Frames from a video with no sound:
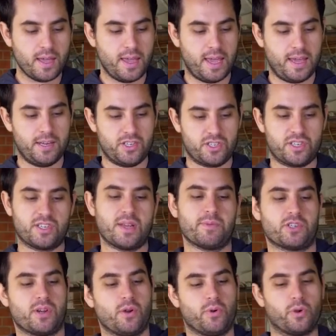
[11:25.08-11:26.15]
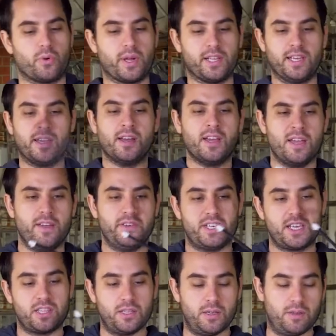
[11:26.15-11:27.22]
and just to demonstrate real quickly, if you
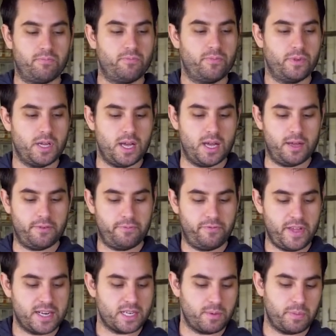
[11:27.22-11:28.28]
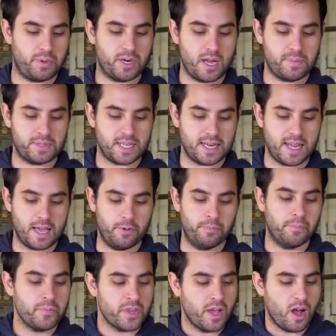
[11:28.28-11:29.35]
take the Phantom and put it upside
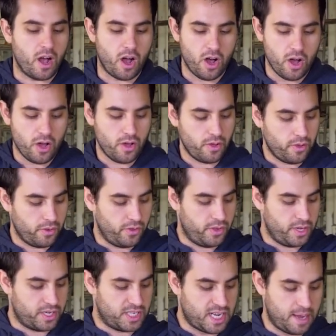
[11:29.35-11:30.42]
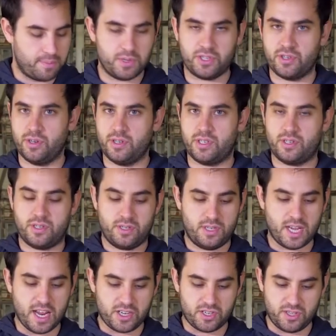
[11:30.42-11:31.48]
down, all the tips should
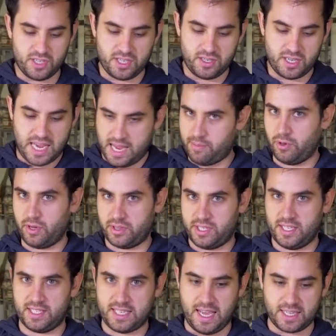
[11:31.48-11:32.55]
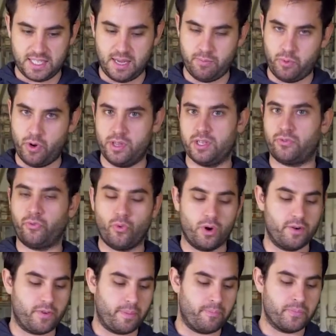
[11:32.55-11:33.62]
touch the table at the exact same point. There's
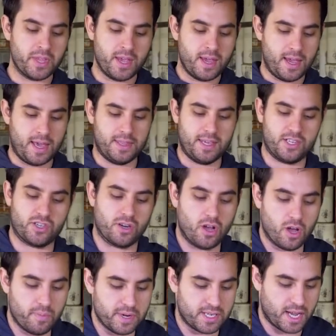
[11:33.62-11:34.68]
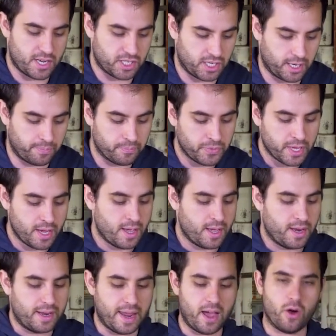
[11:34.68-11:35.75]
4 of them, and they should all be touching.
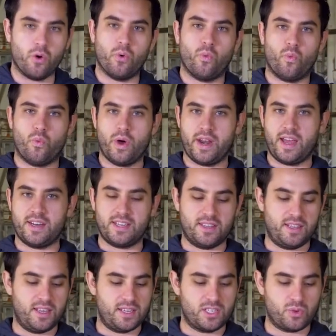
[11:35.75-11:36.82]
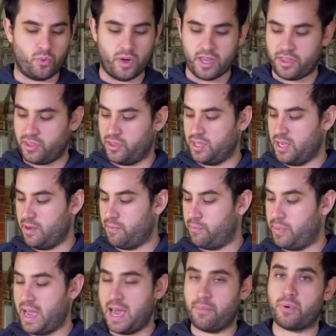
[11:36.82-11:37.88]
Now, when I did this with the
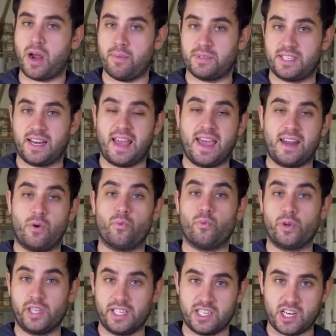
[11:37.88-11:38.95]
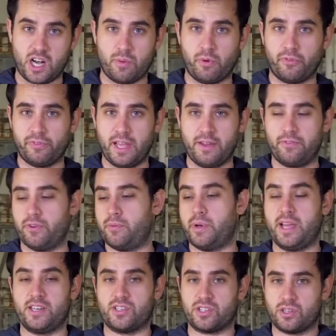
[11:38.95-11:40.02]
bad props that I had a really terrible flight from,
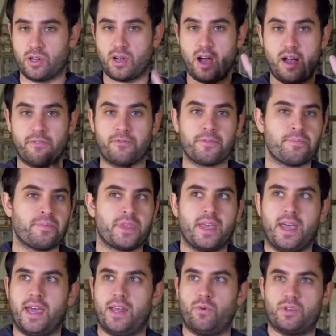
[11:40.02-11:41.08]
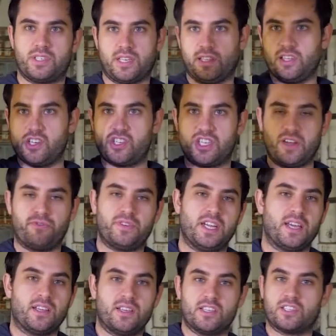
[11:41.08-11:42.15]
I just took off, and it was suddenly
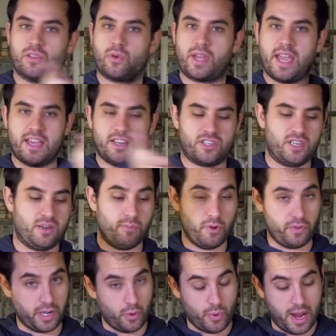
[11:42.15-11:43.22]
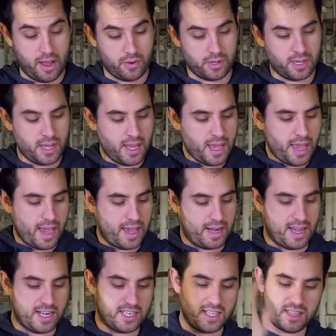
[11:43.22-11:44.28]
shifting its location, moving around. And
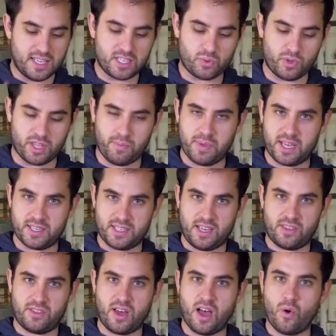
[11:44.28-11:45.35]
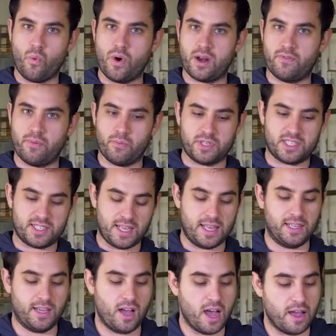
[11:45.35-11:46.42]
I did this with them because I thought one of them was
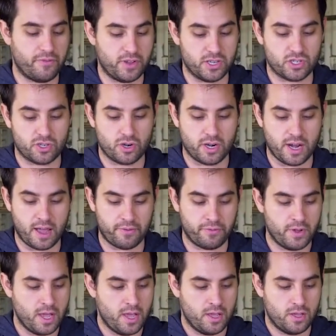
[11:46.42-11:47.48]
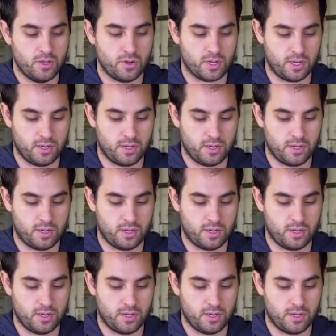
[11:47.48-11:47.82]
slightly off, and sure enough, you